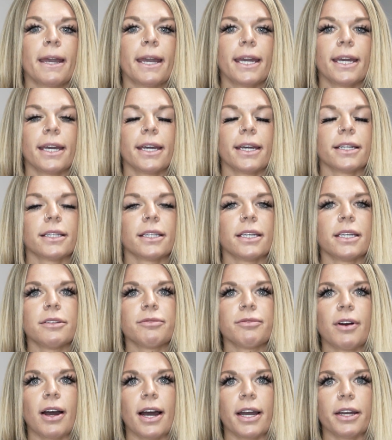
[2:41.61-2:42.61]
And
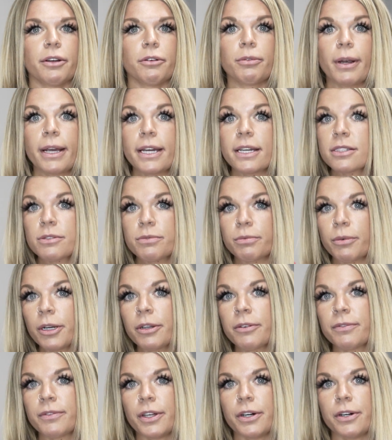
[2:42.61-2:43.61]
if I raise
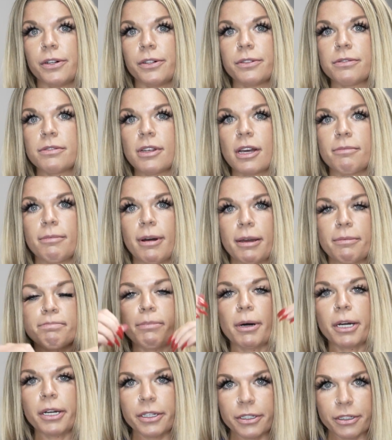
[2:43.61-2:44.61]
one of those and my
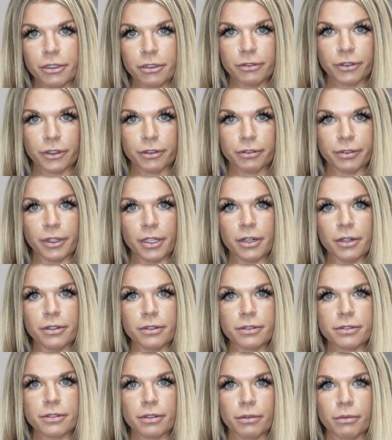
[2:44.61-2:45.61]
bucket
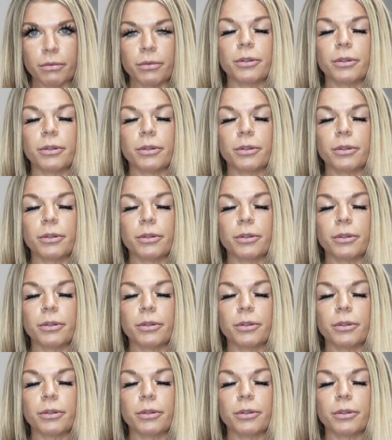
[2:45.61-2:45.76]
overflows,